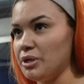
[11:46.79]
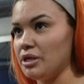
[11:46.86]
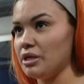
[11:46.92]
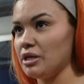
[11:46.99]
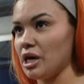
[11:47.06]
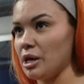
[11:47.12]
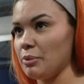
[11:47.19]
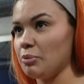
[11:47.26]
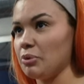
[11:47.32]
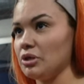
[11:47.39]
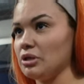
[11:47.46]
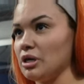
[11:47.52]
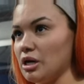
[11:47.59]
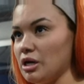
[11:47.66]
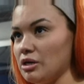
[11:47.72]
be
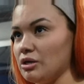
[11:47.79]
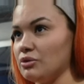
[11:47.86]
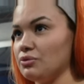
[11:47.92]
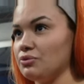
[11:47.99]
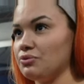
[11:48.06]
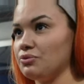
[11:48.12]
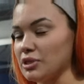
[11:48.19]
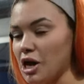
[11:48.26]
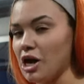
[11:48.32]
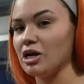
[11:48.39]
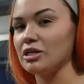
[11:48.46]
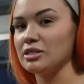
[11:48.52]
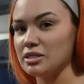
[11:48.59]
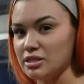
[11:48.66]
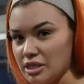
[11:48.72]
capable of
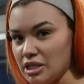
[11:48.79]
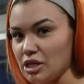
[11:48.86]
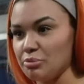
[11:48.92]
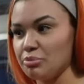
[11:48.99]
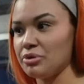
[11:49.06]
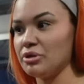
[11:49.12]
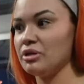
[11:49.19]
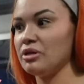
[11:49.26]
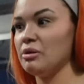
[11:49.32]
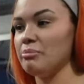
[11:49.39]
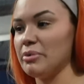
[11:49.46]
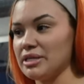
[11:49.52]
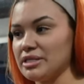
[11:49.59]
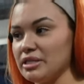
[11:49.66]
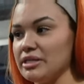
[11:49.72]
long, deep,
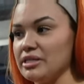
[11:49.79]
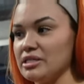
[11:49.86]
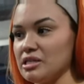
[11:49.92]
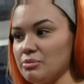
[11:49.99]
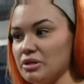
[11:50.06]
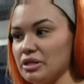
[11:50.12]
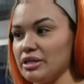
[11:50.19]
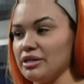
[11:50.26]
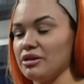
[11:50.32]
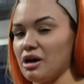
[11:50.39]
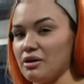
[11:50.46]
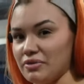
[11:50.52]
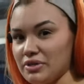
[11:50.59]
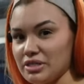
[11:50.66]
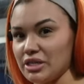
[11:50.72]
mentally stimulating
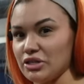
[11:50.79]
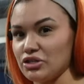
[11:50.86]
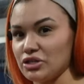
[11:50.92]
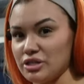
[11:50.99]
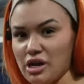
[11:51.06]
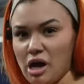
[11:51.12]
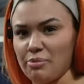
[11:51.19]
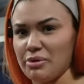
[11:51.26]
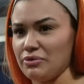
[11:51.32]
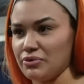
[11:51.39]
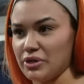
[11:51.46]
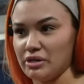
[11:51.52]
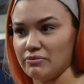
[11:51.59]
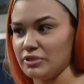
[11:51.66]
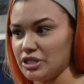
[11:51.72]
conversation and not be
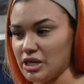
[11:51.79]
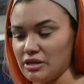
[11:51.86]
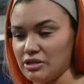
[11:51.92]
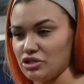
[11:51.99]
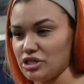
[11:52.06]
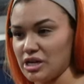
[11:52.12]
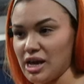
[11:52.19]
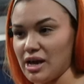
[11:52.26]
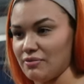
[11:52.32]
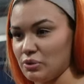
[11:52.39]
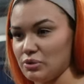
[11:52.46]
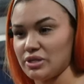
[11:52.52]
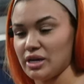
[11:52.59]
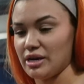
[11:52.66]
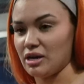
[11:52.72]
afraid of a challenge to have
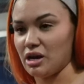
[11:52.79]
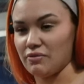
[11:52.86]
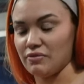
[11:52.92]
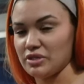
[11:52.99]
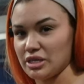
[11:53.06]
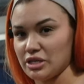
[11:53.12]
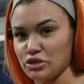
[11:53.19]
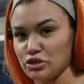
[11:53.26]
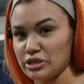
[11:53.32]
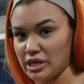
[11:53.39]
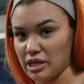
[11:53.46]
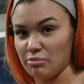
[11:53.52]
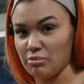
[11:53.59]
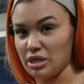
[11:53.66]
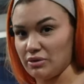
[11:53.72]
those kind of conversations
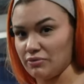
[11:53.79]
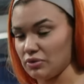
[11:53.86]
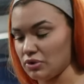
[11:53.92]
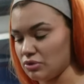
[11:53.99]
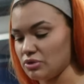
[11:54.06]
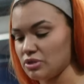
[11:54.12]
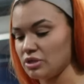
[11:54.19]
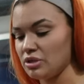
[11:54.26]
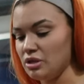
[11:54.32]
that can be difficult.